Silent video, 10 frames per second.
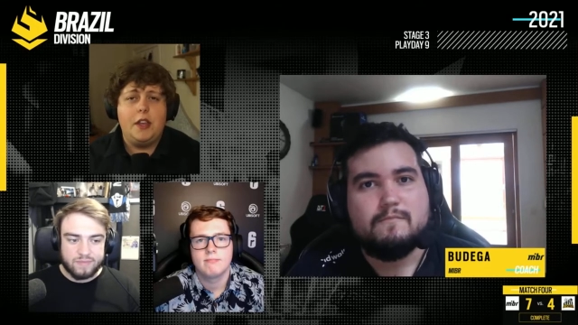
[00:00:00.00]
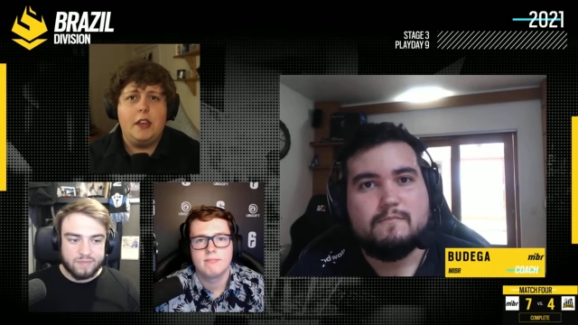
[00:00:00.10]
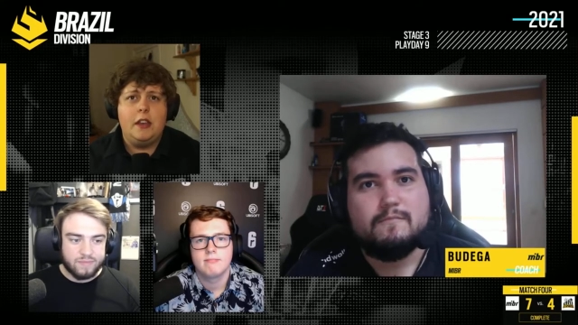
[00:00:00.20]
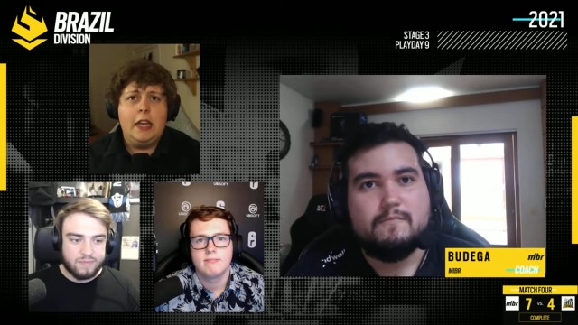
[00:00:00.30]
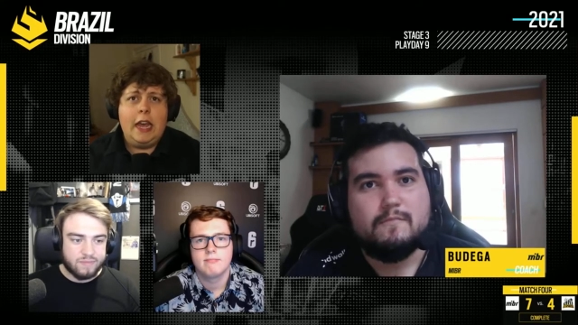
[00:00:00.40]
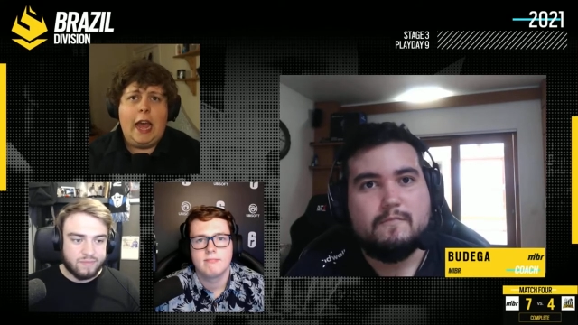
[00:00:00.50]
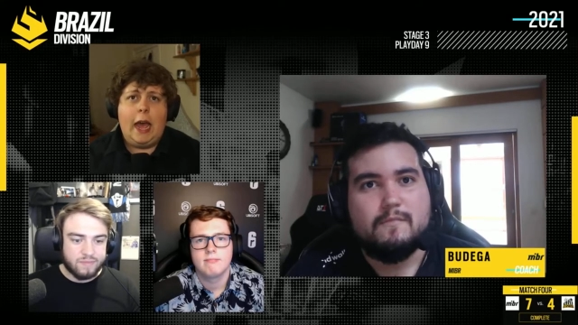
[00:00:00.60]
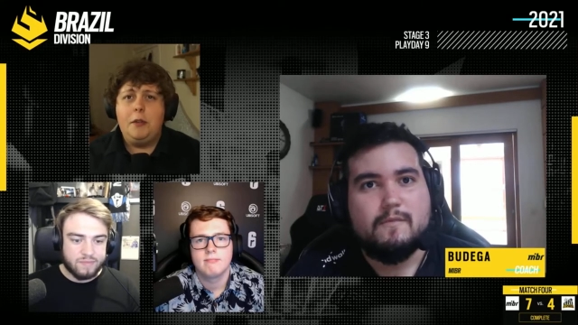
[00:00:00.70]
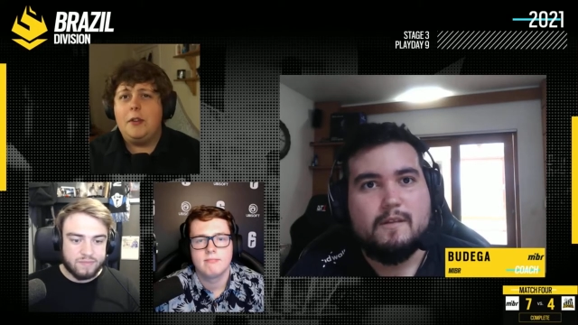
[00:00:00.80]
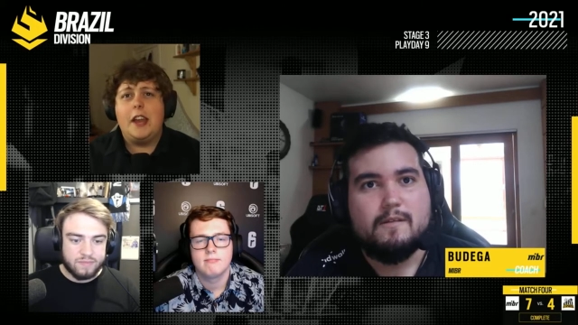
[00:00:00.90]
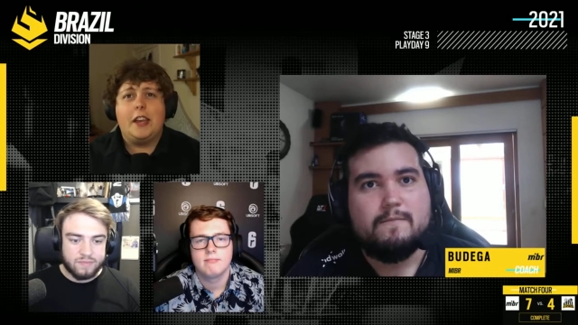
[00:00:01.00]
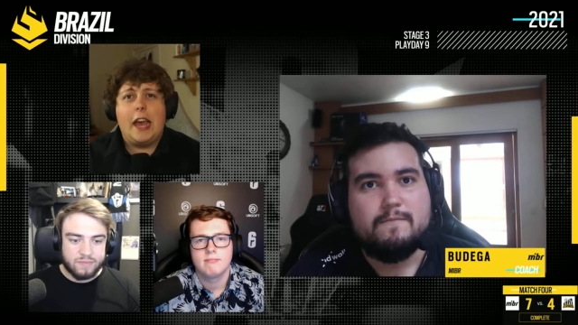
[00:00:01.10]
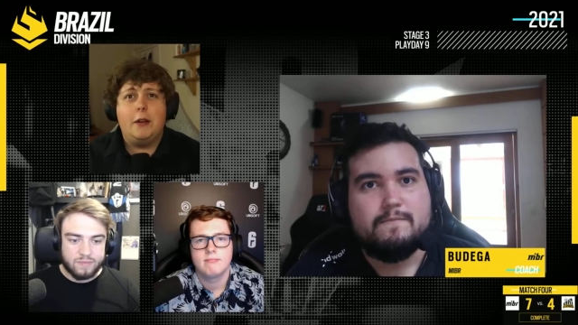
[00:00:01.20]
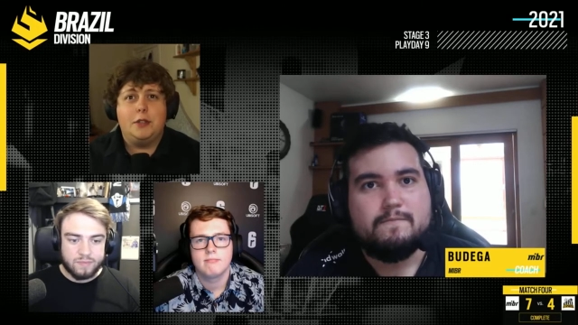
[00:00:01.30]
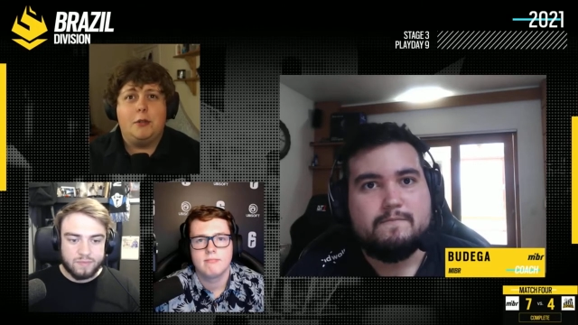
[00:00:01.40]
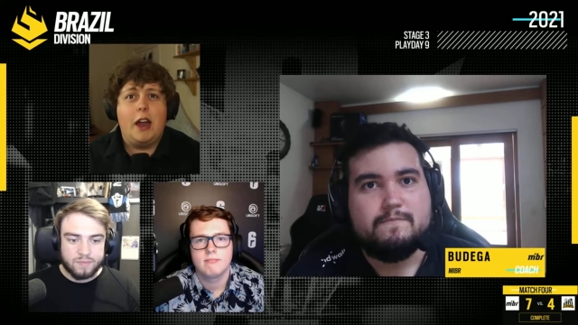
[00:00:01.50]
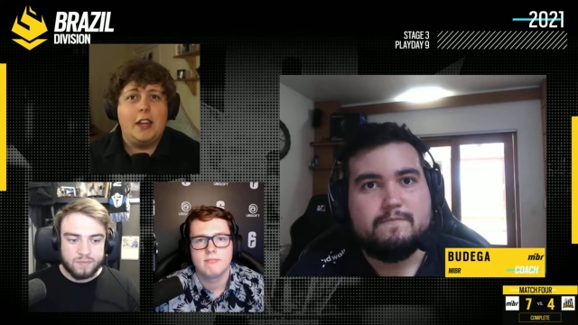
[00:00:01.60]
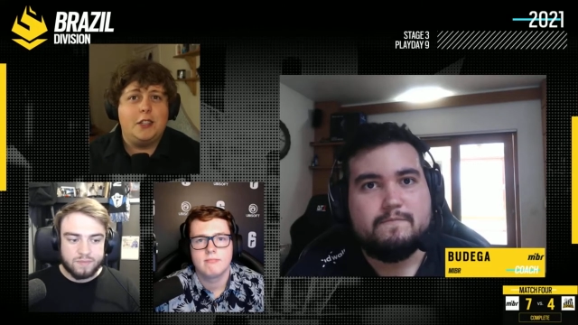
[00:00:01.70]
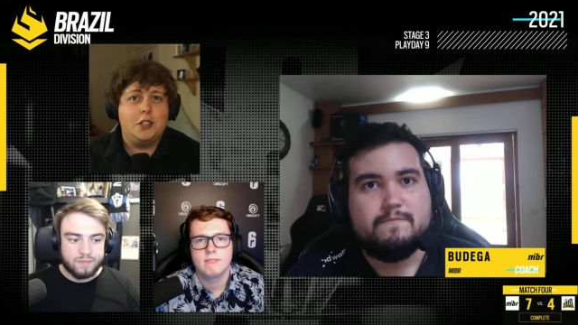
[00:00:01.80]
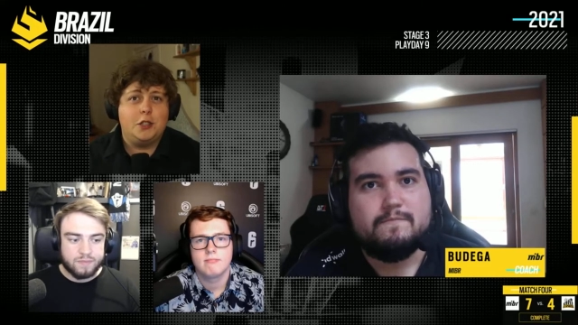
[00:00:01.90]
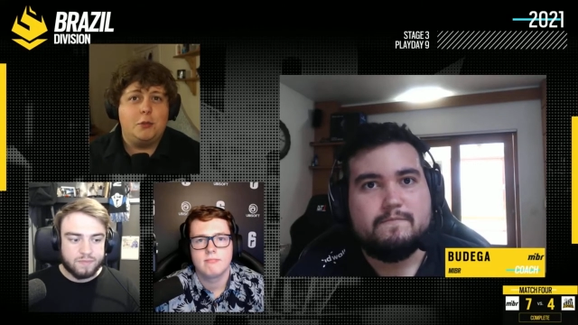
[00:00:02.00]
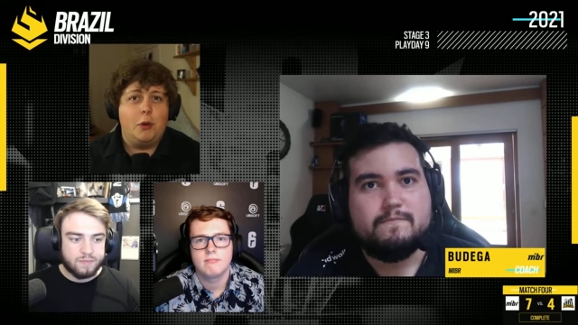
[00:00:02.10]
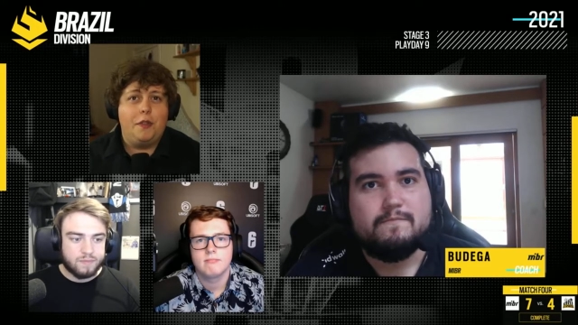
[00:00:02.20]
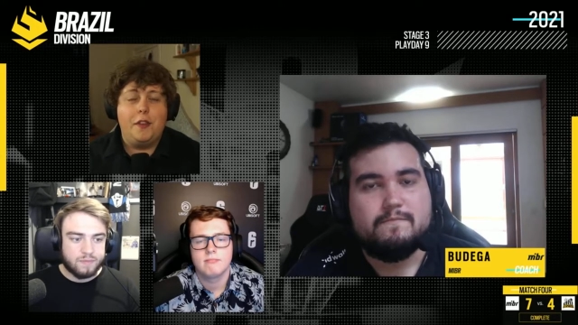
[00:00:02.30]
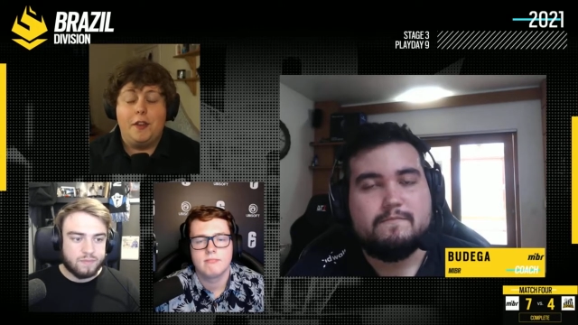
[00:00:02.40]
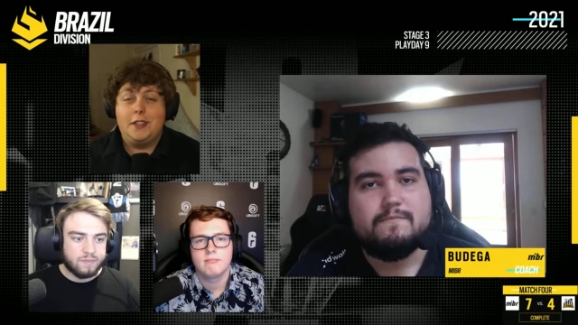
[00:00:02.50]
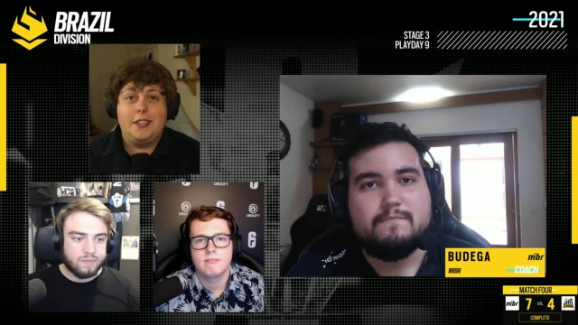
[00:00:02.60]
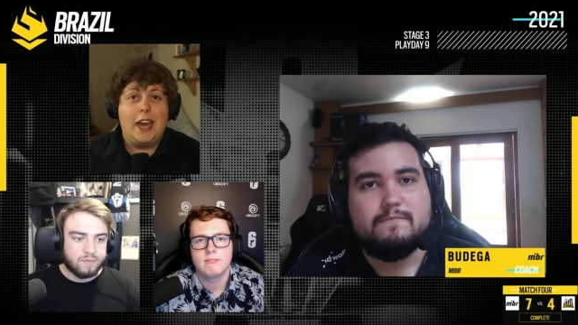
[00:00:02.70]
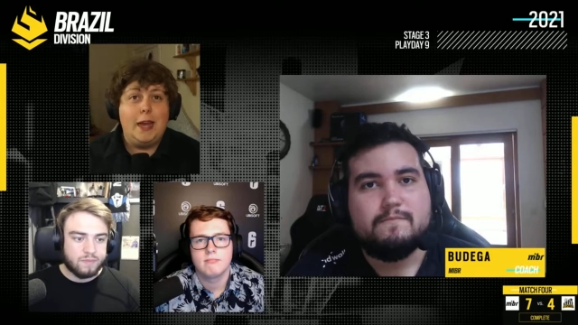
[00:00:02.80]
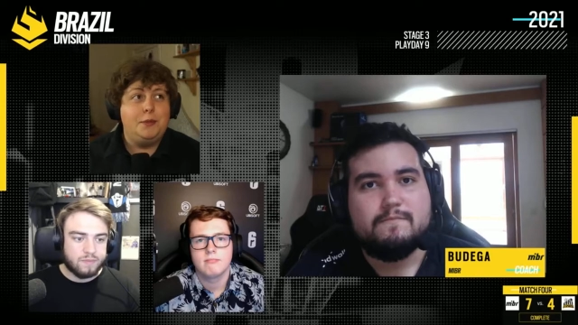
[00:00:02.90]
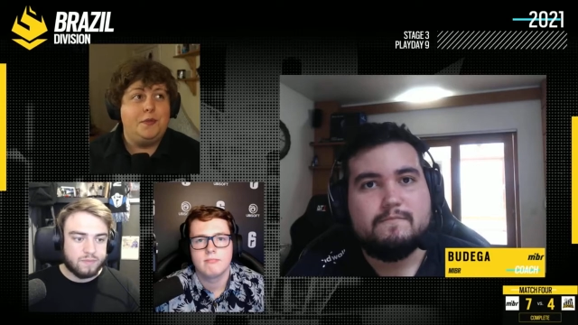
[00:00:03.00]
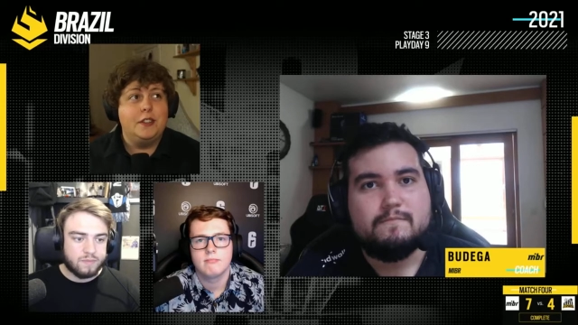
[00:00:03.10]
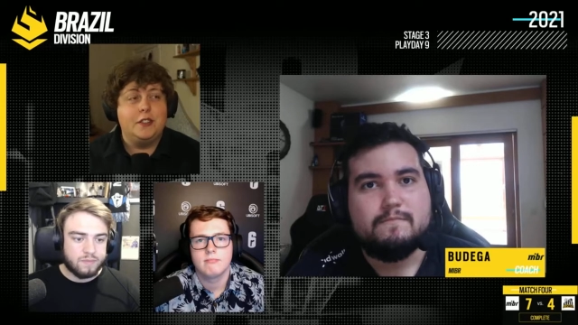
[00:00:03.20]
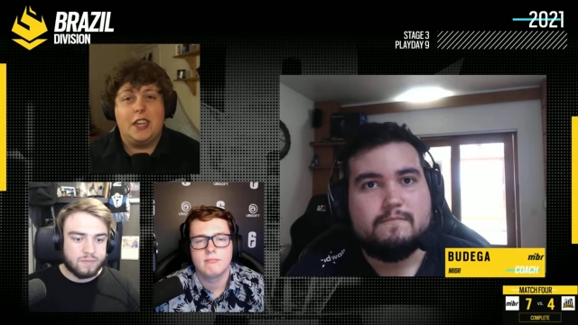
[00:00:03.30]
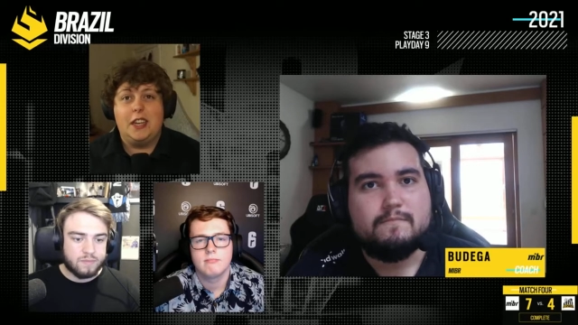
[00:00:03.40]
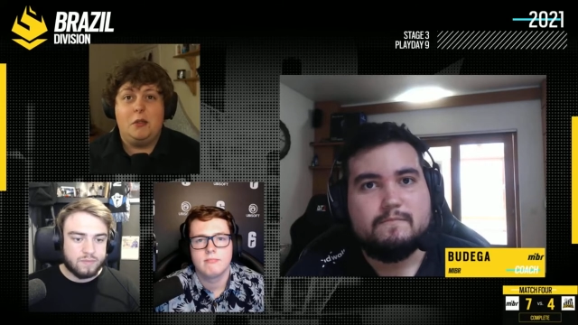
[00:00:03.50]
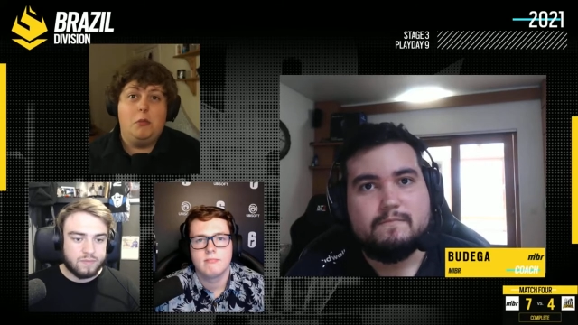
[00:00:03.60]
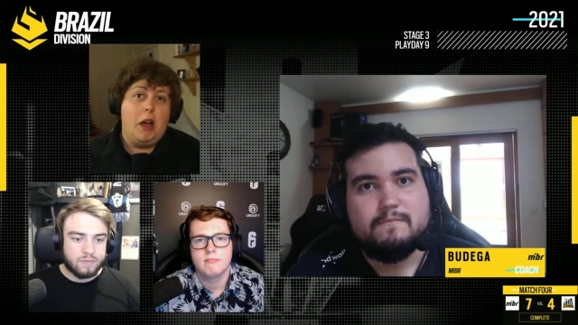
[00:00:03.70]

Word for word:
Speaker 1: And how do you kind of counteract a squad that at times feels like,